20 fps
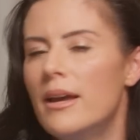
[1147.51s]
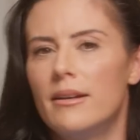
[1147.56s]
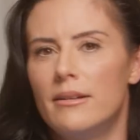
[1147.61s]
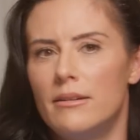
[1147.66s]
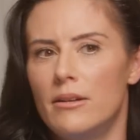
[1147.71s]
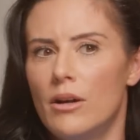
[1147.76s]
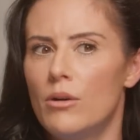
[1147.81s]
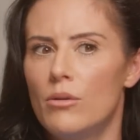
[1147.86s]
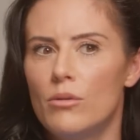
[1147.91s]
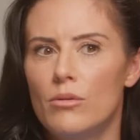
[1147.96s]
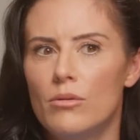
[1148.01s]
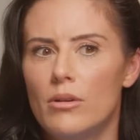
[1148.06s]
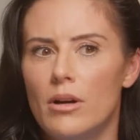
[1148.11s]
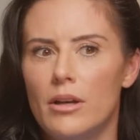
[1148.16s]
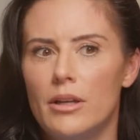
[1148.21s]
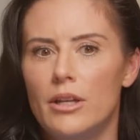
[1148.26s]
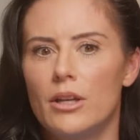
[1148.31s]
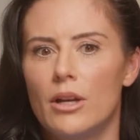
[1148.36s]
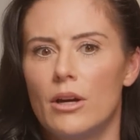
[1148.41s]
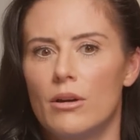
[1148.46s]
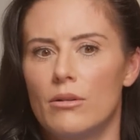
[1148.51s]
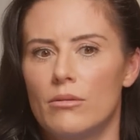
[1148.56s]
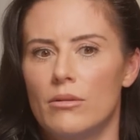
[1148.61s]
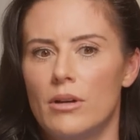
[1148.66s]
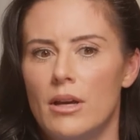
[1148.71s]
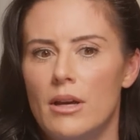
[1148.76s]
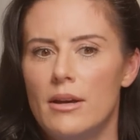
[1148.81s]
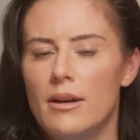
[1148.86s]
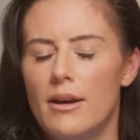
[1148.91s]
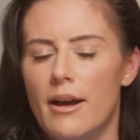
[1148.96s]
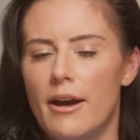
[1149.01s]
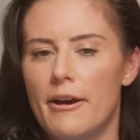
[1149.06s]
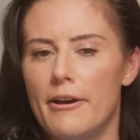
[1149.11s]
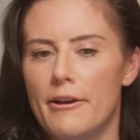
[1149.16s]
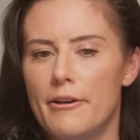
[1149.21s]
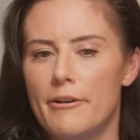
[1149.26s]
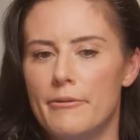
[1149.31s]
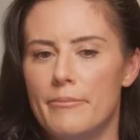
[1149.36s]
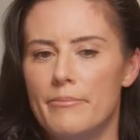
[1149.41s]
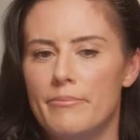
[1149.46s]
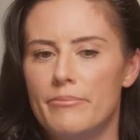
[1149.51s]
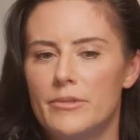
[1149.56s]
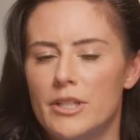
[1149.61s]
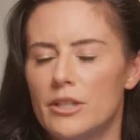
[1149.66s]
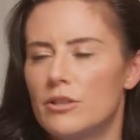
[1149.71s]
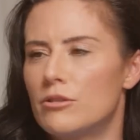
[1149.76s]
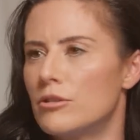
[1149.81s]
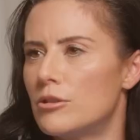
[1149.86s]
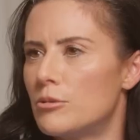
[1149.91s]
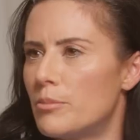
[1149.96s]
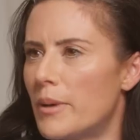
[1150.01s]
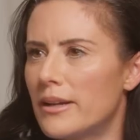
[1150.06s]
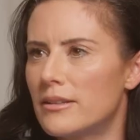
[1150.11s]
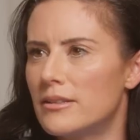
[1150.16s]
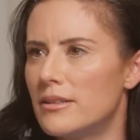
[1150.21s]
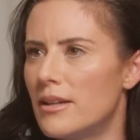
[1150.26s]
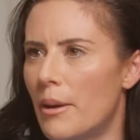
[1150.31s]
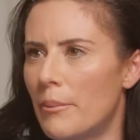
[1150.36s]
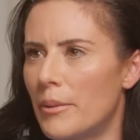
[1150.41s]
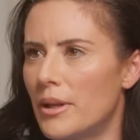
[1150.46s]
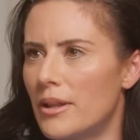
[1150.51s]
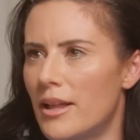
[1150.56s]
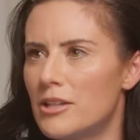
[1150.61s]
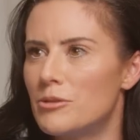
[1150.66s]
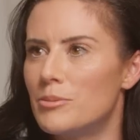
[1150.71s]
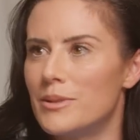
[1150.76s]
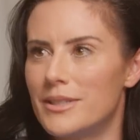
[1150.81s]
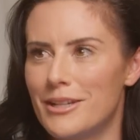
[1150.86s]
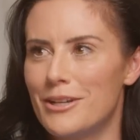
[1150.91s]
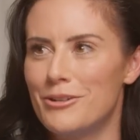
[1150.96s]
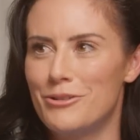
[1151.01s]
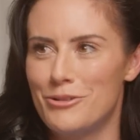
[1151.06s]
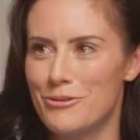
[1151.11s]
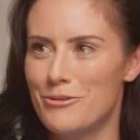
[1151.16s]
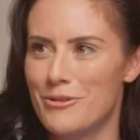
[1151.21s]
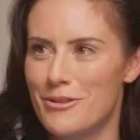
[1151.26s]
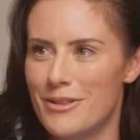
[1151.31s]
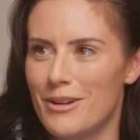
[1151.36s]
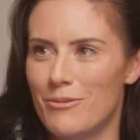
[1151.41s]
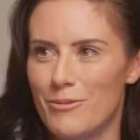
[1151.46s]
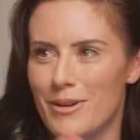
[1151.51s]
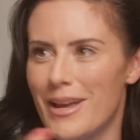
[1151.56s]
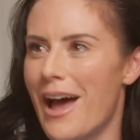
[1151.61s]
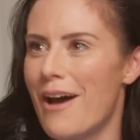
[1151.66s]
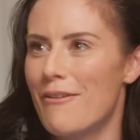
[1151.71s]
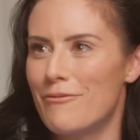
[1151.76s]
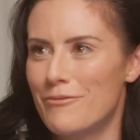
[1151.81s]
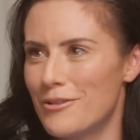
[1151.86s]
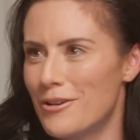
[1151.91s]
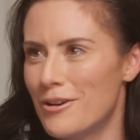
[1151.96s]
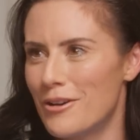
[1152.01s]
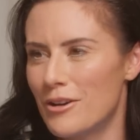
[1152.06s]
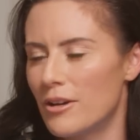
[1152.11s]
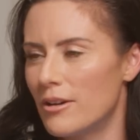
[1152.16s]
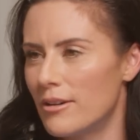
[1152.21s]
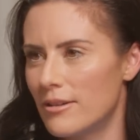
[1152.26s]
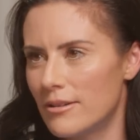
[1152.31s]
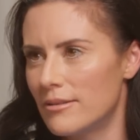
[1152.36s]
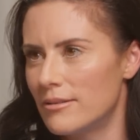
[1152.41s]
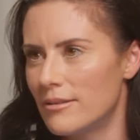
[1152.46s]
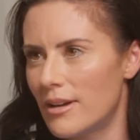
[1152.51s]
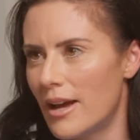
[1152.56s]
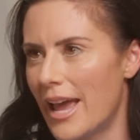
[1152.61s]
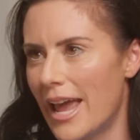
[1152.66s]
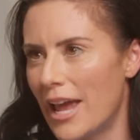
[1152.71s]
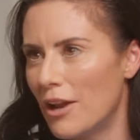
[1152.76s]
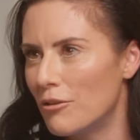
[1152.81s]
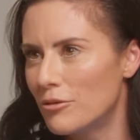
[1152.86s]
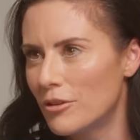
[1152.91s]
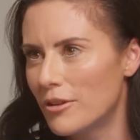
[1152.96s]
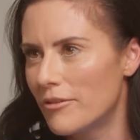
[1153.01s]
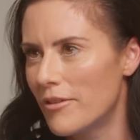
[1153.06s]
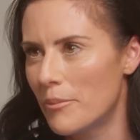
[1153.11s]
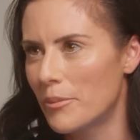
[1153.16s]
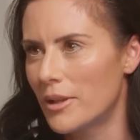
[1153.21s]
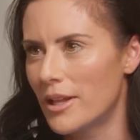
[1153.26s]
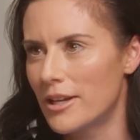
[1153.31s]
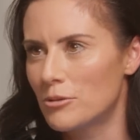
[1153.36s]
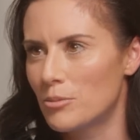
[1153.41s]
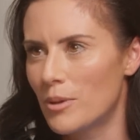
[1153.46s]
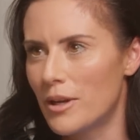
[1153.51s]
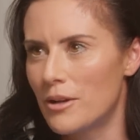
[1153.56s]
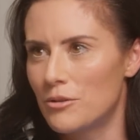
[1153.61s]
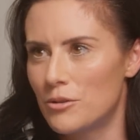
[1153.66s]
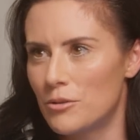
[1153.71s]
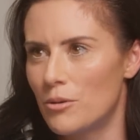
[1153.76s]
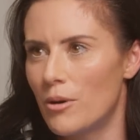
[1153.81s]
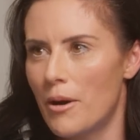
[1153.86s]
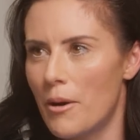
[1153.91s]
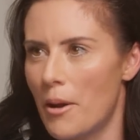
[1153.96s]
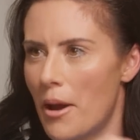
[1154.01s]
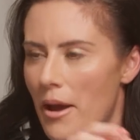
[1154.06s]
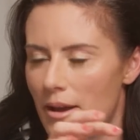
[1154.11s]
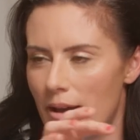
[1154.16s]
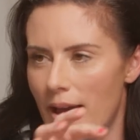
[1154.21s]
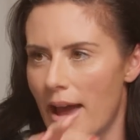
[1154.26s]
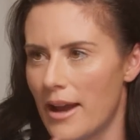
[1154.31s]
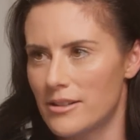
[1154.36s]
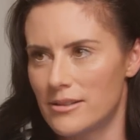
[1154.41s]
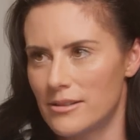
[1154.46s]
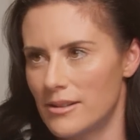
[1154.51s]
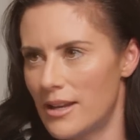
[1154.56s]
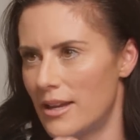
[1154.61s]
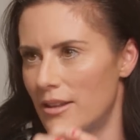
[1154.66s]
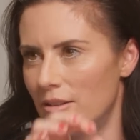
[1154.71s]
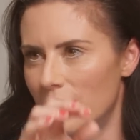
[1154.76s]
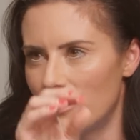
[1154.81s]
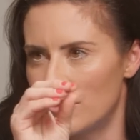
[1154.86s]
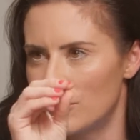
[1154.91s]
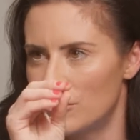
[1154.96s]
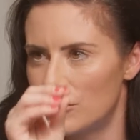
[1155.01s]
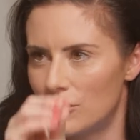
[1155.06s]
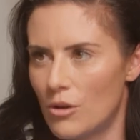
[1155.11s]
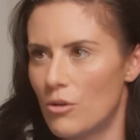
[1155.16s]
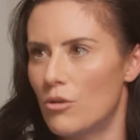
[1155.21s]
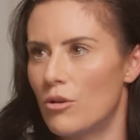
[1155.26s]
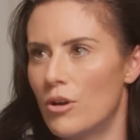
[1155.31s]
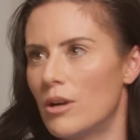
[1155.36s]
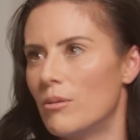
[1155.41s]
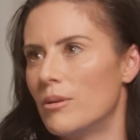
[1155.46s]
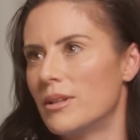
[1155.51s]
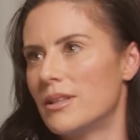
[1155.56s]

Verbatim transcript: No, you know, um, disrespect to the MLS because I do think we have a, a, handful of MLS players who are excellent. They're so good at